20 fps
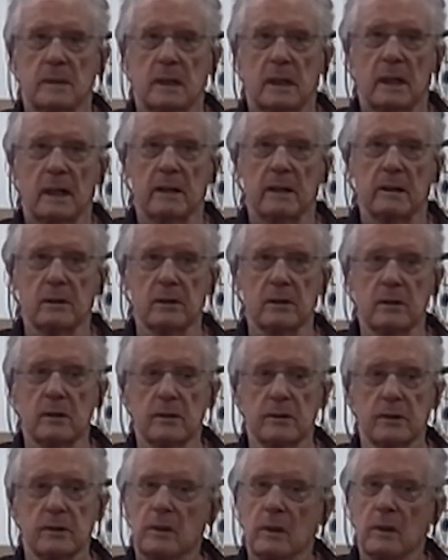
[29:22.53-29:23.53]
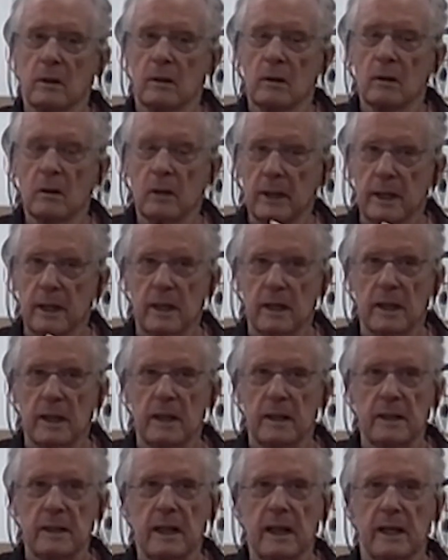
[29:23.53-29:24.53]
I learned early
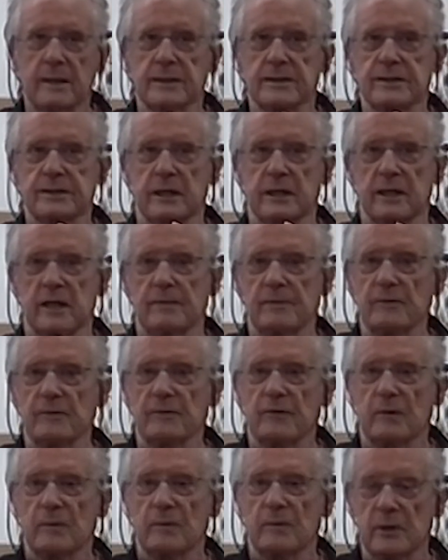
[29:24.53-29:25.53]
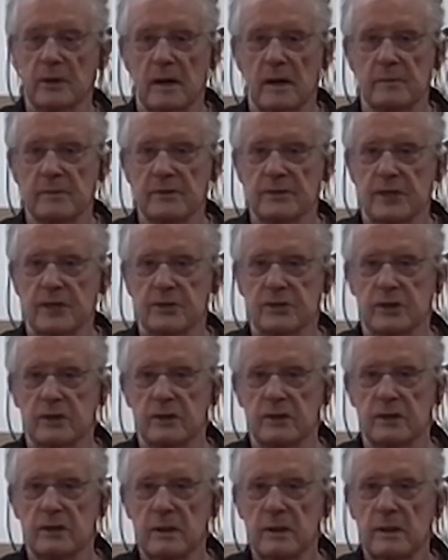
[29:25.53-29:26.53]
on how to set up a formal
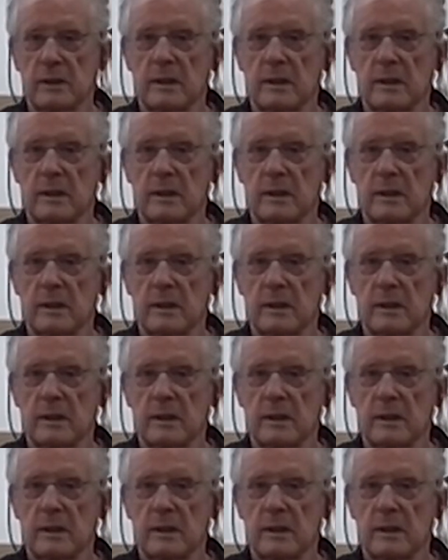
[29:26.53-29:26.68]
composition